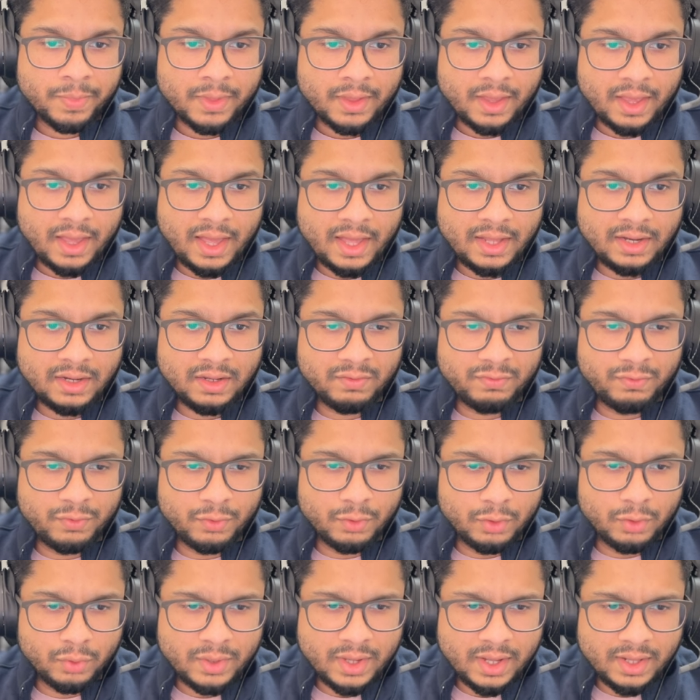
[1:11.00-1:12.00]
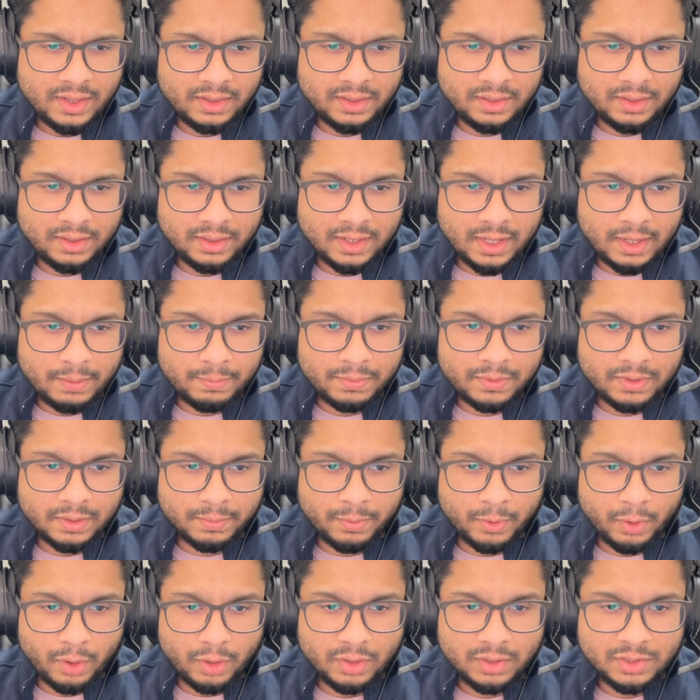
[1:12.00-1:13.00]
And if you look at the lab
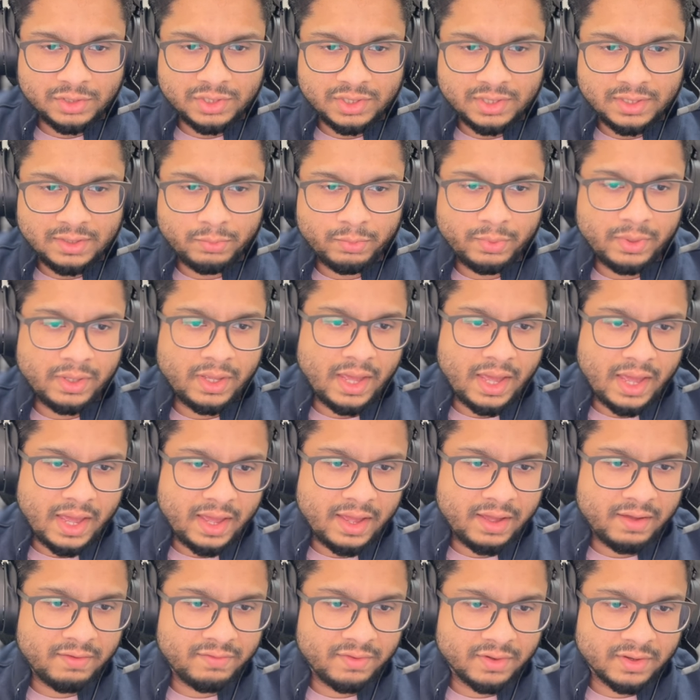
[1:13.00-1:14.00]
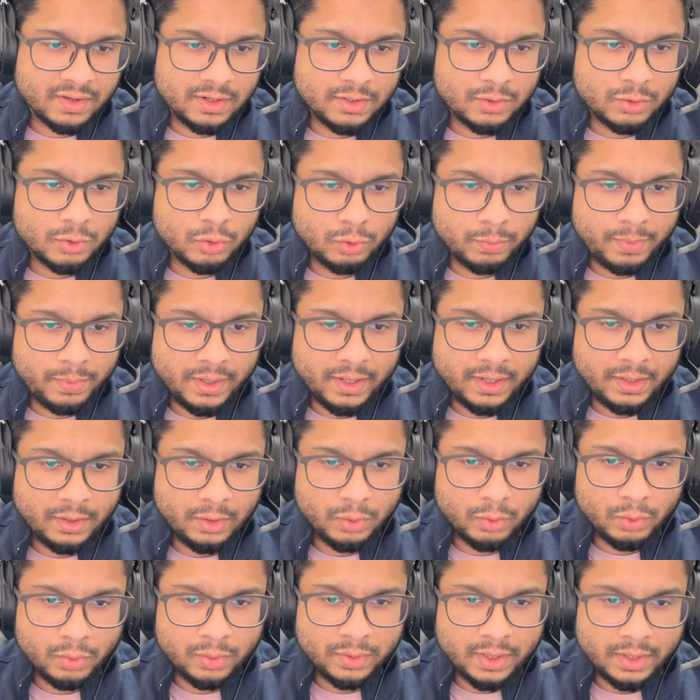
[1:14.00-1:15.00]
topology, we have a control plane
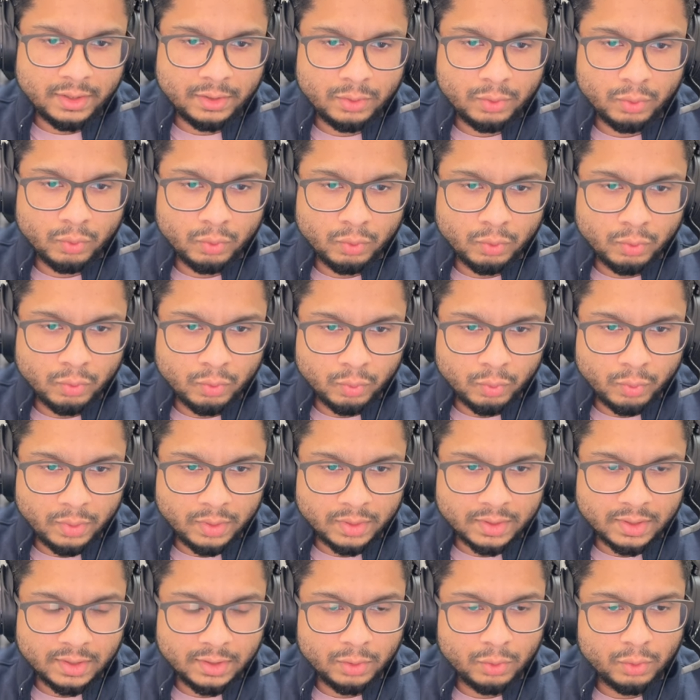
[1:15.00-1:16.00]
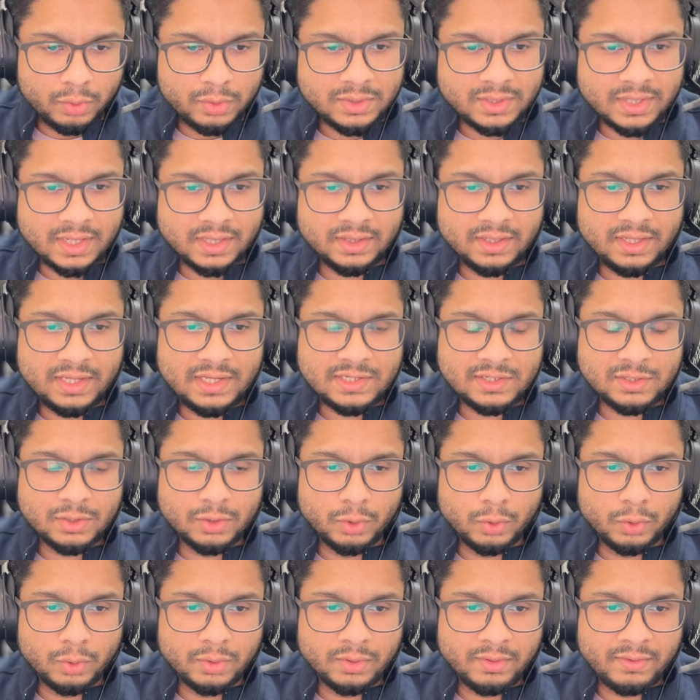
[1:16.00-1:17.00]
node and two worker nodes. And these
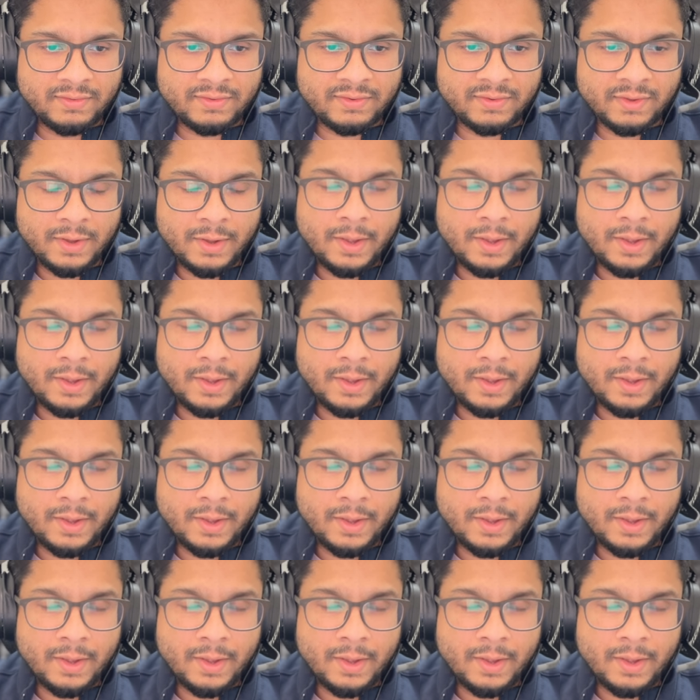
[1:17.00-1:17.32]
nodes,